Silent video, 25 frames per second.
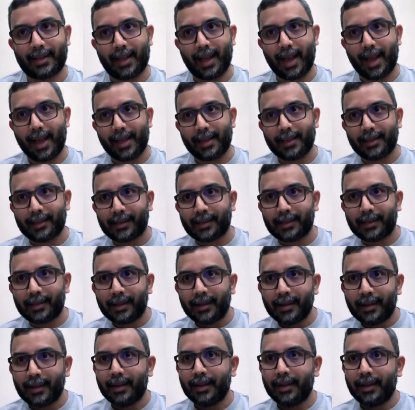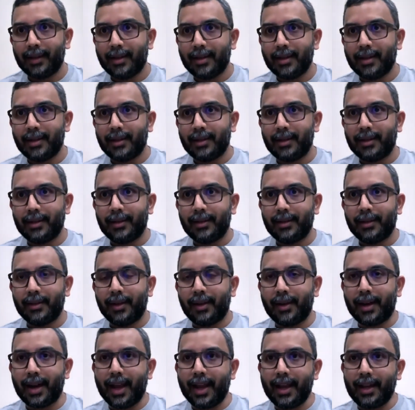guys.
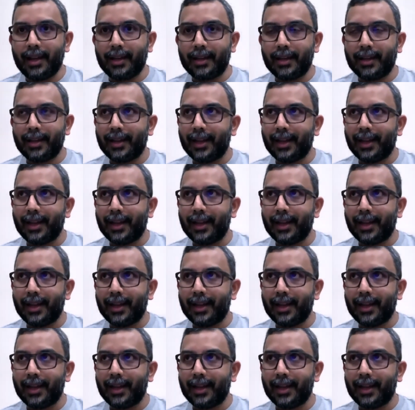All right?